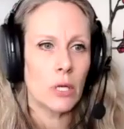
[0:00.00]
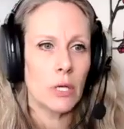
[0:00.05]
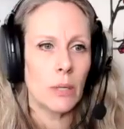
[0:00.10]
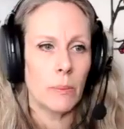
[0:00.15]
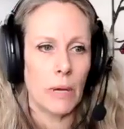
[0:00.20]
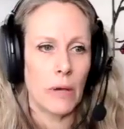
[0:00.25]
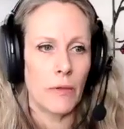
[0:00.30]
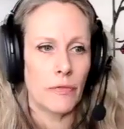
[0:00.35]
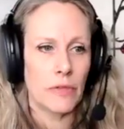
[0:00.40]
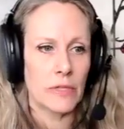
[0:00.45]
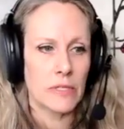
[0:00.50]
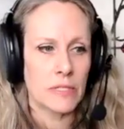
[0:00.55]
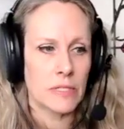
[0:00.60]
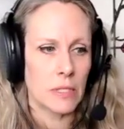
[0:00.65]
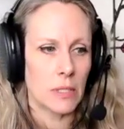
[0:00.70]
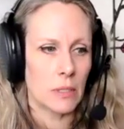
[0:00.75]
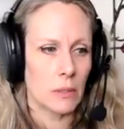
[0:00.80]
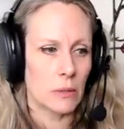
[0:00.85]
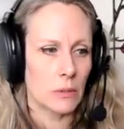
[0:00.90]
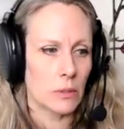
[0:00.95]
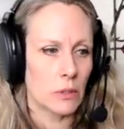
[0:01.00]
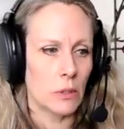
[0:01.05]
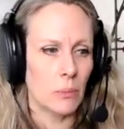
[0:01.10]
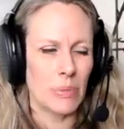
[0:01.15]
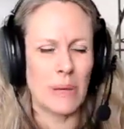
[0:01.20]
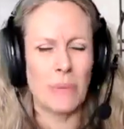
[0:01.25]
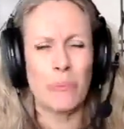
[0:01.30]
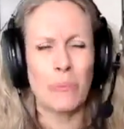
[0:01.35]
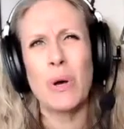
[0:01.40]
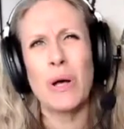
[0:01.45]
about this in a little
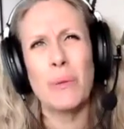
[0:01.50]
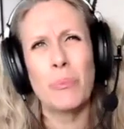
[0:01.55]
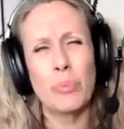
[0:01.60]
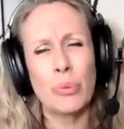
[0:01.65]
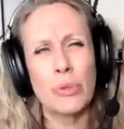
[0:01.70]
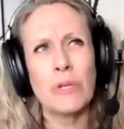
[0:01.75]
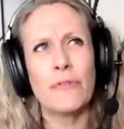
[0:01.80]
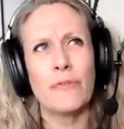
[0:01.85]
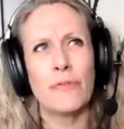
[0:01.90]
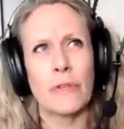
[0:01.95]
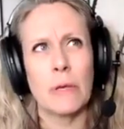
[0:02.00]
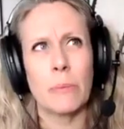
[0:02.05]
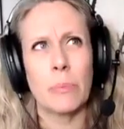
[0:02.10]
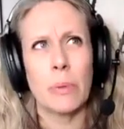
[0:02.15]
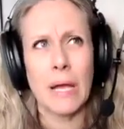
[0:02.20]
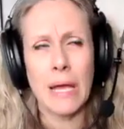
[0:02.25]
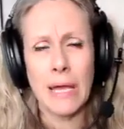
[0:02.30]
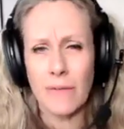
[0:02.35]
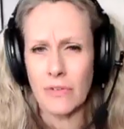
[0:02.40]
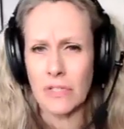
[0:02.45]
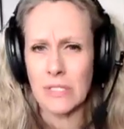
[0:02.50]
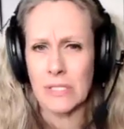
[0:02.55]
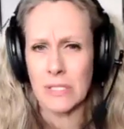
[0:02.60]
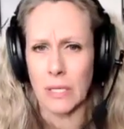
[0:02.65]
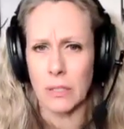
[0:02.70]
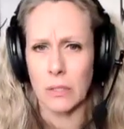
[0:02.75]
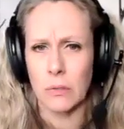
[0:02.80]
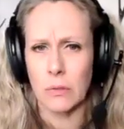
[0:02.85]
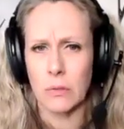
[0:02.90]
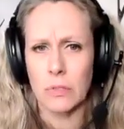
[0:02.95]
bit, well, briefly, but I have a
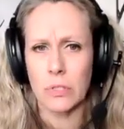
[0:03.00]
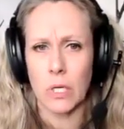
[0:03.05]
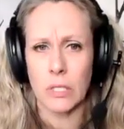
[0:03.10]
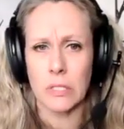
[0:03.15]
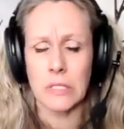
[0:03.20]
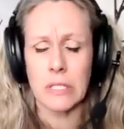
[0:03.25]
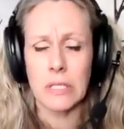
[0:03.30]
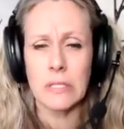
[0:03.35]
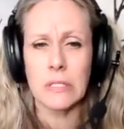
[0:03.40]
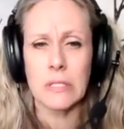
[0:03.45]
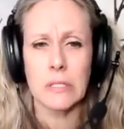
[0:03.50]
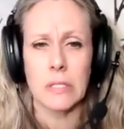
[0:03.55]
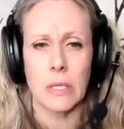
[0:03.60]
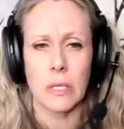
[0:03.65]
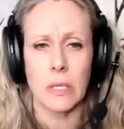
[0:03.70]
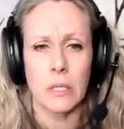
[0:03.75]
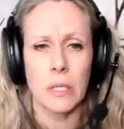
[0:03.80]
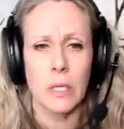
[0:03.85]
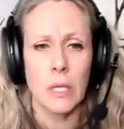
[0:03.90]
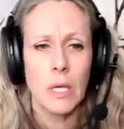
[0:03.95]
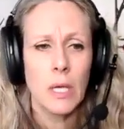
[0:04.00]
son who's autistic.